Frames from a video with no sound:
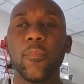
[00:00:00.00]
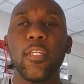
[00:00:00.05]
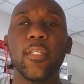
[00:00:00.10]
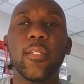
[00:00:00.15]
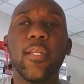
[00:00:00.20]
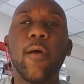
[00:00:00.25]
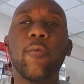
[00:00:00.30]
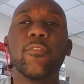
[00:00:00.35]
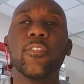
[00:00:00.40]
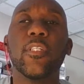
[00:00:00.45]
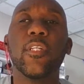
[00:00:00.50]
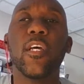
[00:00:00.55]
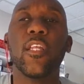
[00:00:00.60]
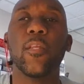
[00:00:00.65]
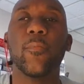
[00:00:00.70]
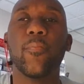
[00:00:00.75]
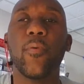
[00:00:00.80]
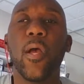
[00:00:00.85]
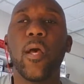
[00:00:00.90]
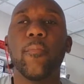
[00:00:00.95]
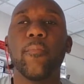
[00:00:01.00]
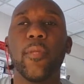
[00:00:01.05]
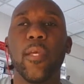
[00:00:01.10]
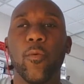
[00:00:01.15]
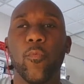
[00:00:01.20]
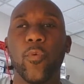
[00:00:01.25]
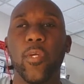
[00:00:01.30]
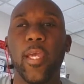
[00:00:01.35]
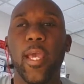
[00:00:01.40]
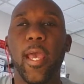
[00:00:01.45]
That was another problem
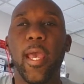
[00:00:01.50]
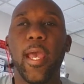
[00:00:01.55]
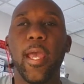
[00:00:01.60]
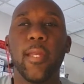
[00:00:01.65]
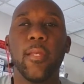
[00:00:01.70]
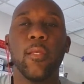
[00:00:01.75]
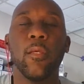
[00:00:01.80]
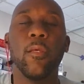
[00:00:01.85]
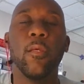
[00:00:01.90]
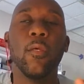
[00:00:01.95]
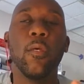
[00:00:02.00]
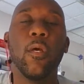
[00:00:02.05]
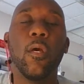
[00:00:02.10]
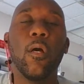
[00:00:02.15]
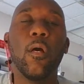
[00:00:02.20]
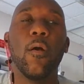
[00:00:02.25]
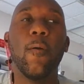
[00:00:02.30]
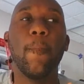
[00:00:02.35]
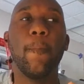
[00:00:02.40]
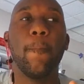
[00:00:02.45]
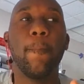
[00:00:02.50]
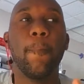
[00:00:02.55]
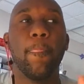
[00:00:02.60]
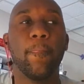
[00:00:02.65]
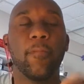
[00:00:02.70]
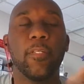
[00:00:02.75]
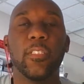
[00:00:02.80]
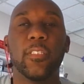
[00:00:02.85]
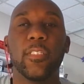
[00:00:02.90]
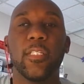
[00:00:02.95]
that we had,
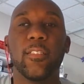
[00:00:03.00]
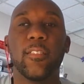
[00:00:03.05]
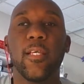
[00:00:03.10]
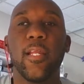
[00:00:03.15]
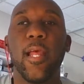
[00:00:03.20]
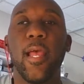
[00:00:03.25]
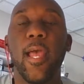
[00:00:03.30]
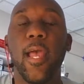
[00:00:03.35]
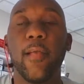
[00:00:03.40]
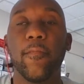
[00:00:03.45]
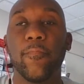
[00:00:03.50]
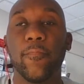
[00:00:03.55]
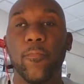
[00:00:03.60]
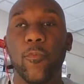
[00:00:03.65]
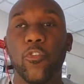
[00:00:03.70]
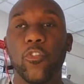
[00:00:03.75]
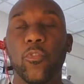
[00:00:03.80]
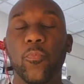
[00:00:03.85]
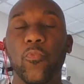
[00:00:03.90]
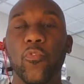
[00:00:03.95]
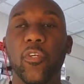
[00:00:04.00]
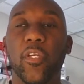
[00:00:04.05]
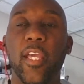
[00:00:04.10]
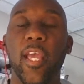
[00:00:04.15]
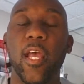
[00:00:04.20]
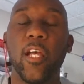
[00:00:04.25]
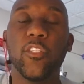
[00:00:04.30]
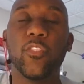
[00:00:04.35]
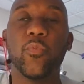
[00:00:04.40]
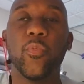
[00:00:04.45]
because I said I had multiple
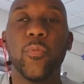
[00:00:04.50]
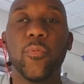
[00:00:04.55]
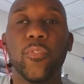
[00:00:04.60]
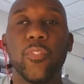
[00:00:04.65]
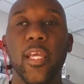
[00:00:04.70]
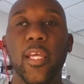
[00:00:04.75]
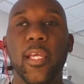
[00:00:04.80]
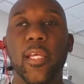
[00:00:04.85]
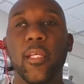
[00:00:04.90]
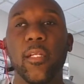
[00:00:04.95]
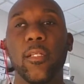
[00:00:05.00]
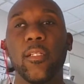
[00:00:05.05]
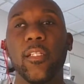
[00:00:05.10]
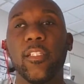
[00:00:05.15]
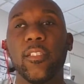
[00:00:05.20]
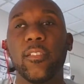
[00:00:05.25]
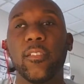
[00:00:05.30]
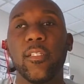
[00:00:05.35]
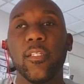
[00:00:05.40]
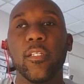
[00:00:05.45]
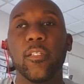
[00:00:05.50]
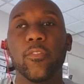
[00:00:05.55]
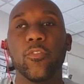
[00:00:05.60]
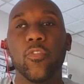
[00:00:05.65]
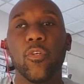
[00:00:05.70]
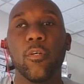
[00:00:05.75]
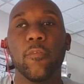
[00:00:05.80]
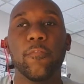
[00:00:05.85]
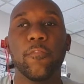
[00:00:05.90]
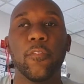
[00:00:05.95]
accounts. We was taking listings
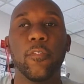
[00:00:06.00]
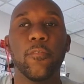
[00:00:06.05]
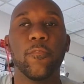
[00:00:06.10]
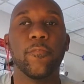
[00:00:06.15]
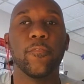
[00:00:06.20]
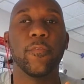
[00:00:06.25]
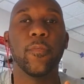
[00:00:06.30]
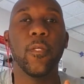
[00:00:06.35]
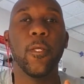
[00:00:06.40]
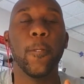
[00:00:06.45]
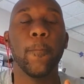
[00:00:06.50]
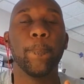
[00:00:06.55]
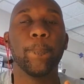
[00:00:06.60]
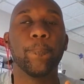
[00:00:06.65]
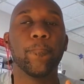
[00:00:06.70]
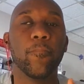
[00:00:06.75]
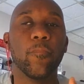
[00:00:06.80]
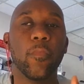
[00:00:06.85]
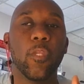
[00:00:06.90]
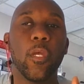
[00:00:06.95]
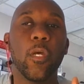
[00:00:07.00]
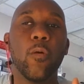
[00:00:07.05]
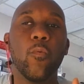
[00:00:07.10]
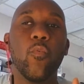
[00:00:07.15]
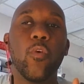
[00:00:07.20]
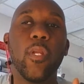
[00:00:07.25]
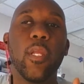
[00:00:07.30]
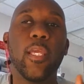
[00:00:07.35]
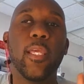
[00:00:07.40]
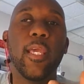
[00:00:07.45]
off of
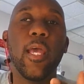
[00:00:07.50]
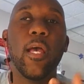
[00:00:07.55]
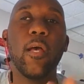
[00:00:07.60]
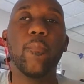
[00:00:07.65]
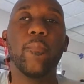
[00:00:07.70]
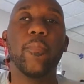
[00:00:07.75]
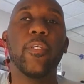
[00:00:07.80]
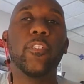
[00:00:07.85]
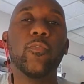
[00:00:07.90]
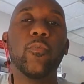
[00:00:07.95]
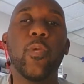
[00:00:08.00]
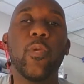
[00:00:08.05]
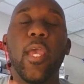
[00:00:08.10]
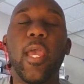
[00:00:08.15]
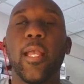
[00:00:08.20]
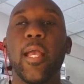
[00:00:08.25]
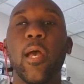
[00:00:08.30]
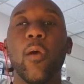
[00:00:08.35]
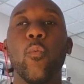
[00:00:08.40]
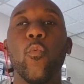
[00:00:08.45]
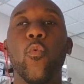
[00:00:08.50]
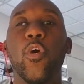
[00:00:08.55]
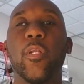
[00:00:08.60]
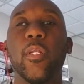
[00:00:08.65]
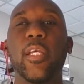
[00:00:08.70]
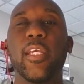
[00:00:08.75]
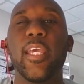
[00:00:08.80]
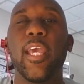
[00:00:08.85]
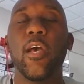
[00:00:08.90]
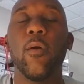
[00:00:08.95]
one account because we had got one
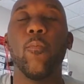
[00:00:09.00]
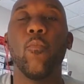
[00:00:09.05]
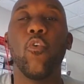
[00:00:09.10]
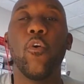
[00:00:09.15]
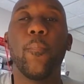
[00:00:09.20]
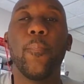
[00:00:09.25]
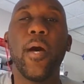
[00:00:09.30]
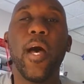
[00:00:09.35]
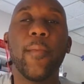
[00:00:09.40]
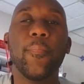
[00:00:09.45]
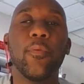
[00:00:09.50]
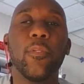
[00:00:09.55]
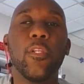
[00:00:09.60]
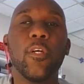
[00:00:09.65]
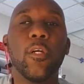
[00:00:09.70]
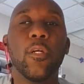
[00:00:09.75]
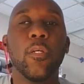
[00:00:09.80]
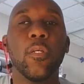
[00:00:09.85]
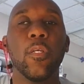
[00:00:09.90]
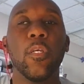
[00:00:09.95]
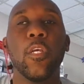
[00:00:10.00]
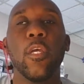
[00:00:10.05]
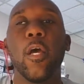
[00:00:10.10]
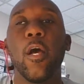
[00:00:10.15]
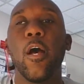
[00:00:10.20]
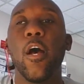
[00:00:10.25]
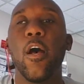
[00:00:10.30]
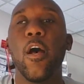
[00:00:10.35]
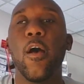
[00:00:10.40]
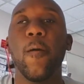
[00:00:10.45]
account more popular.
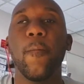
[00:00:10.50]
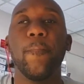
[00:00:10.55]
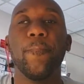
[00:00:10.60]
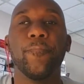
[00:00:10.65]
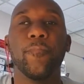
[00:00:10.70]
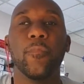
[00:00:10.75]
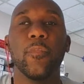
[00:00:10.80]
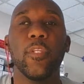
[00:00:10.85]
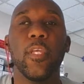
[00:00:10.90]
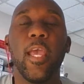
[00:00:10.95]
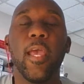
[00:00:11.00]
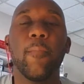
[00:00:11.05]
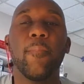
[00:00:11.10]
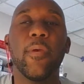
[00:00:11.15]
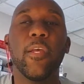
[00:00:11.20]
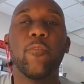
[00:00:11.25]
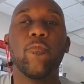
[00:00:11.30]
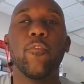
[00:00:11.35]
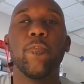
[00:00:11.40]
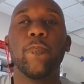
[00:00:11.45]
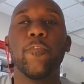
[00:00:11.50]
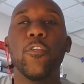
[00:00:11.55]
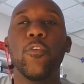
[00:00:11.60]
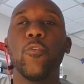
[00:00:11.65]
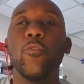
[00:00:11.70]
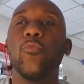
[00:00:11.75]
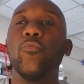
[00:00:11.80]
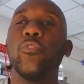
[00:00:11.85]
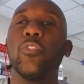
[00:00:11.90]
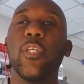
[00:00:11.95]
It had better
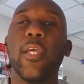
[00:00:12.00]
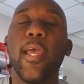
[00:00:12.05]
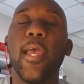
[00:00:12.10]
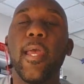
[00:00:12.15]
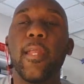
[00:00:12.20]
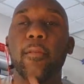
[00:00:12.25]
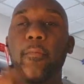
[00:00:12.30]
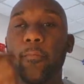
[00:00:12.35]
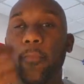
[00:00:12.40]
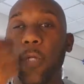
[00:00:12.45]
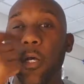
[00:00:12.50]
reviews. It had